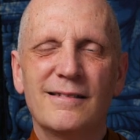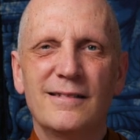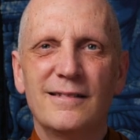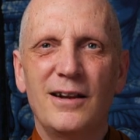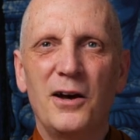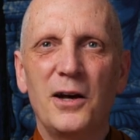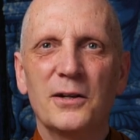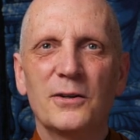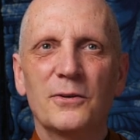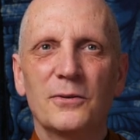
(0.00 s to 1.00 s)

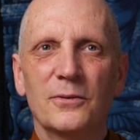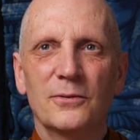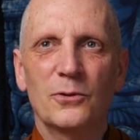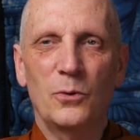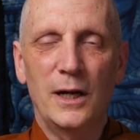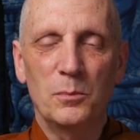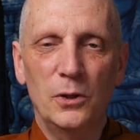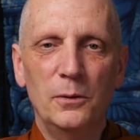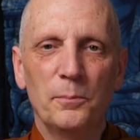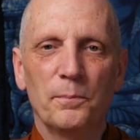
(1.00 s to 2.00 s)
not credible.